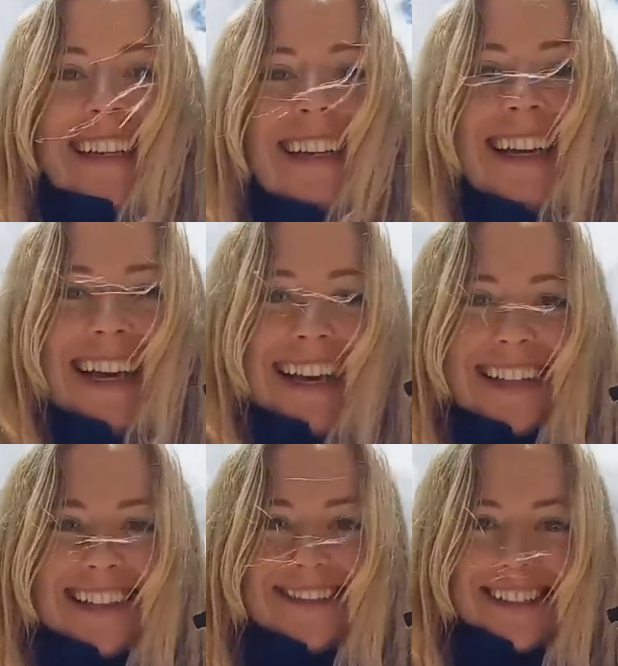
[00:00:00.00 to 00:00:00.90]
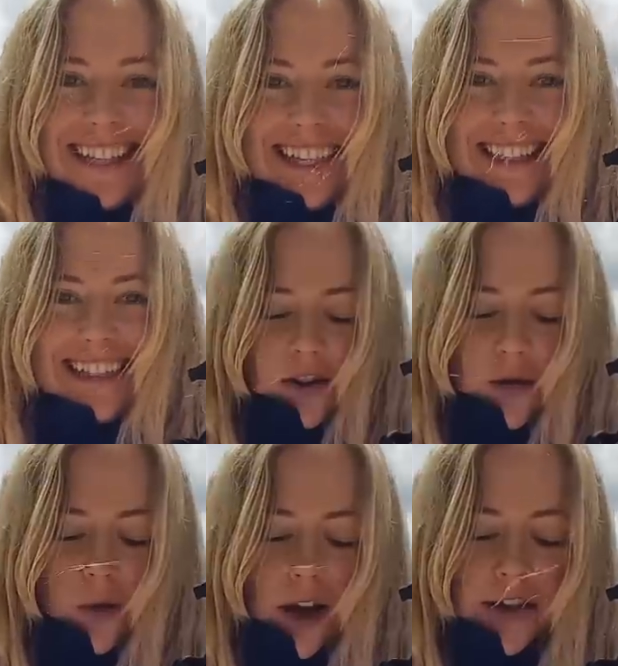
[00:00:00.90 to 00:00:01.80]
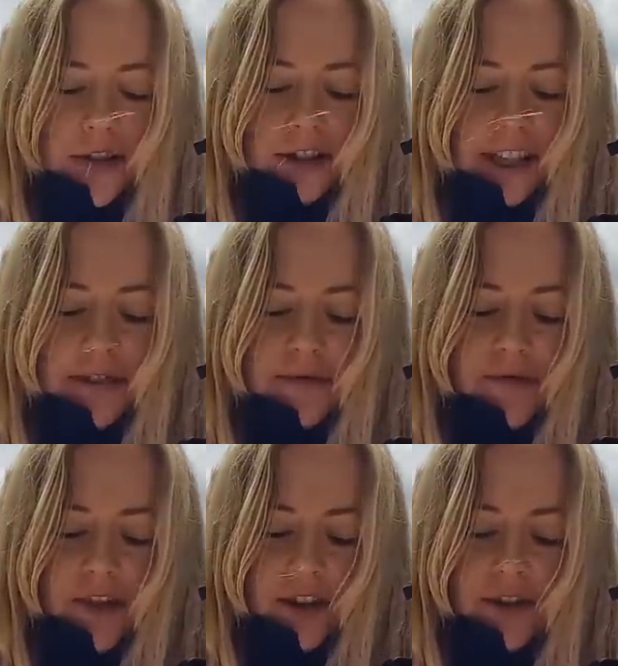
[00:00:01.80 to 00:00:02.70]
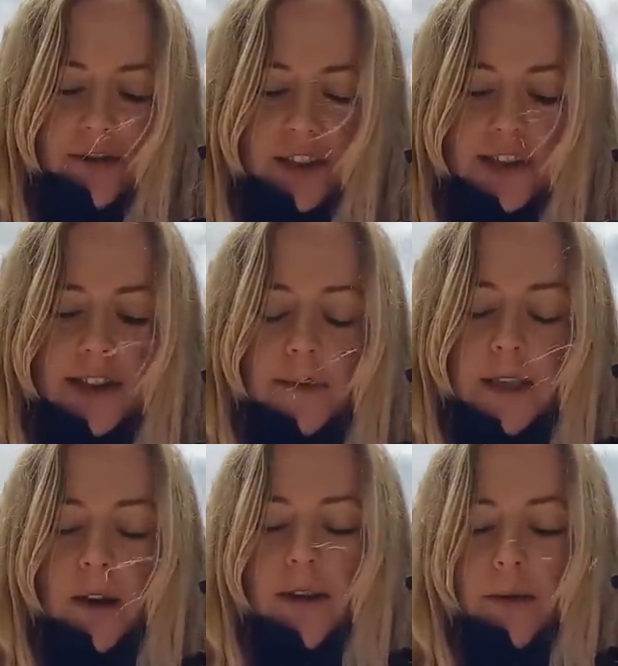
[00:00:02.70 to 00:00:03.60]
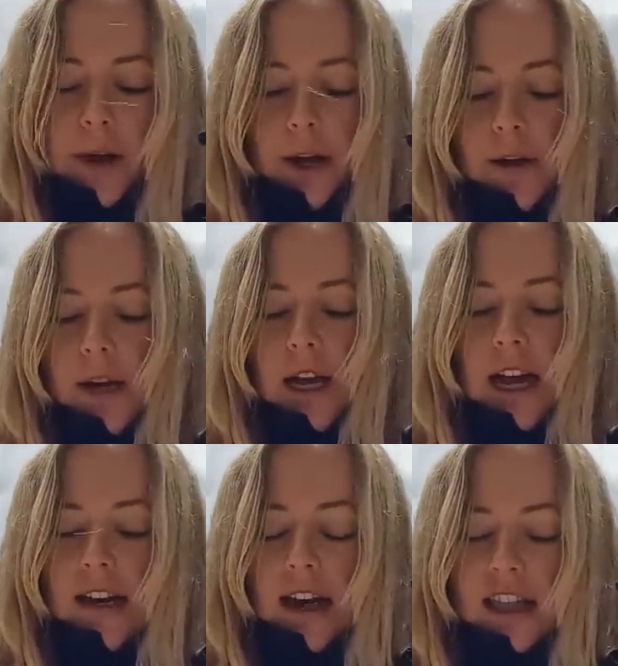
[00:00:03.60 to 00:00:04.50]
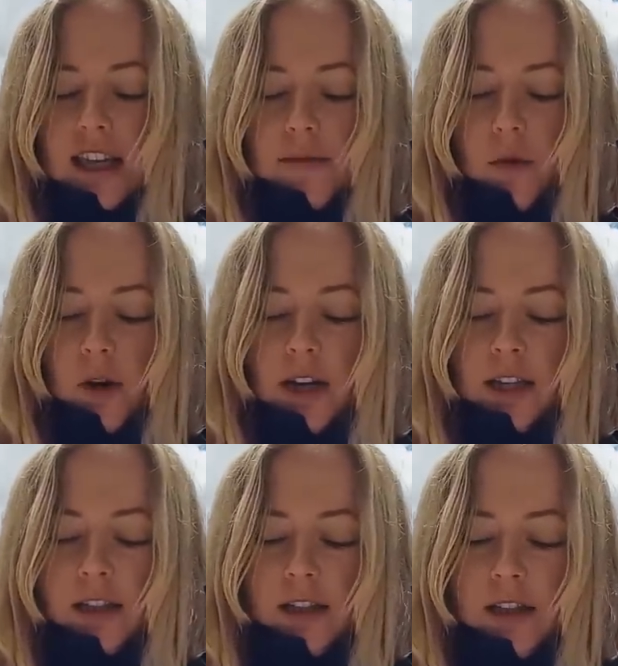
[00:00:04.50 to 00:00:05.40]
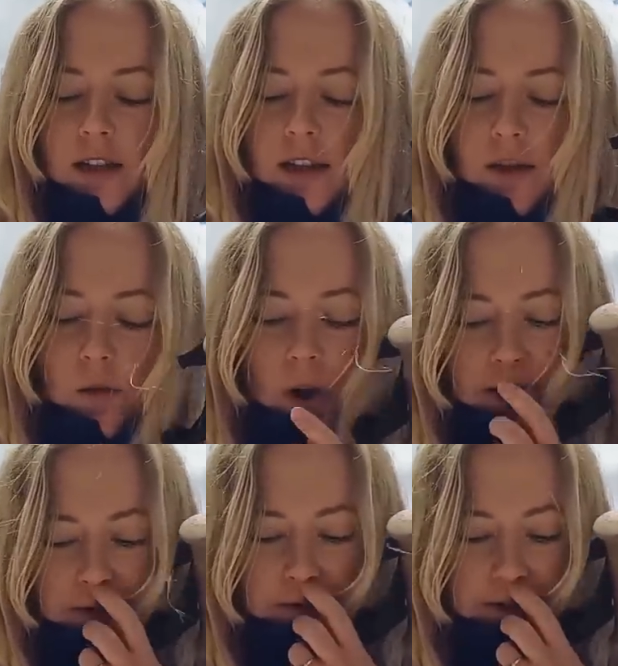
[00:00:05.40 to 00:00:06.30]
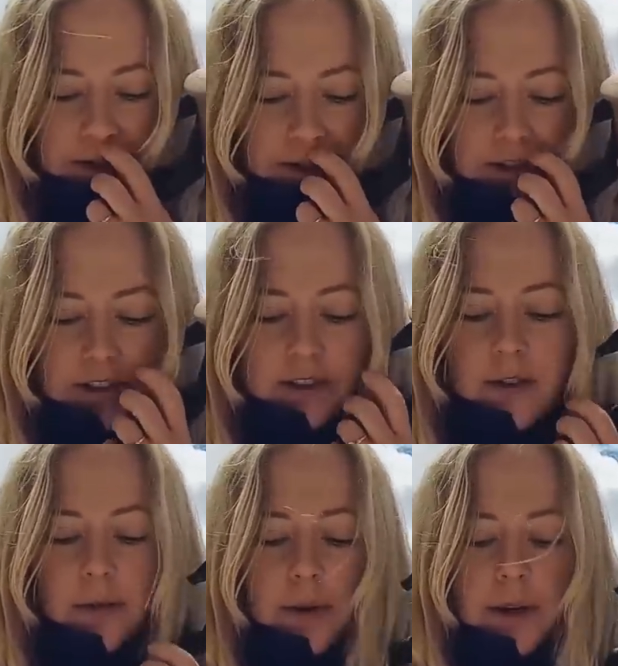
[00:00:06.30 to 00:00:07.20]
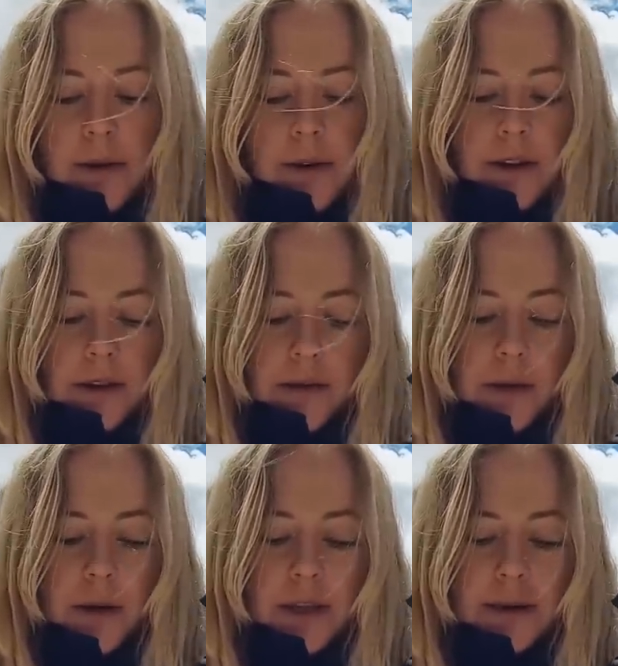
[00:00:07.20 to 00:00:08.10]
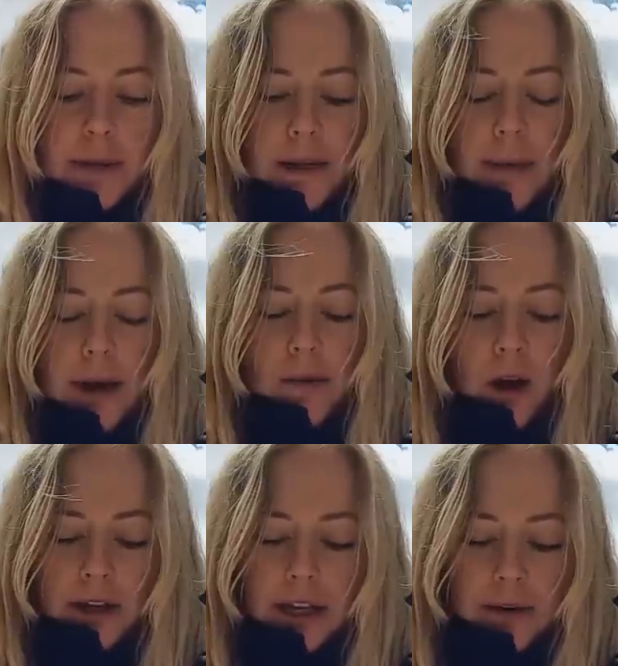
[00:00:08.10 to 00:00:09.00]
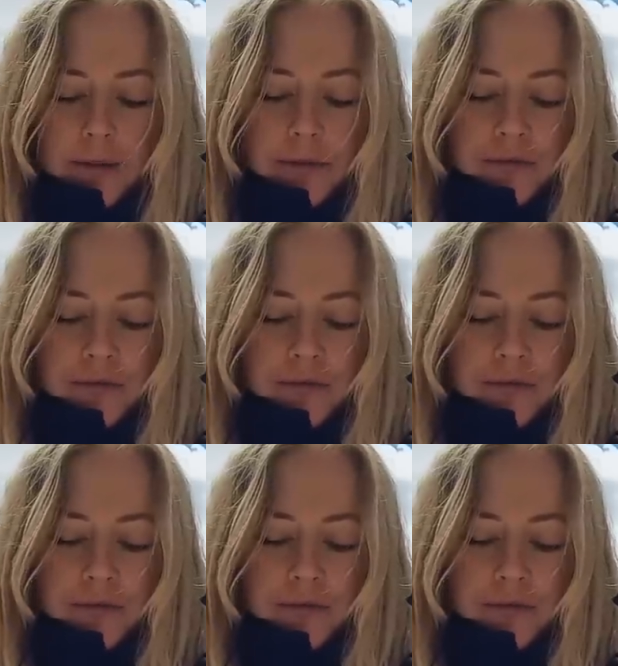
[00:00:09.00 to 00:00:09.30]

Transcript: Okay, let's read this. Wanderer. Your footsteps are the road, and nothing more. Wanderer, there is no road. The road is made by walking.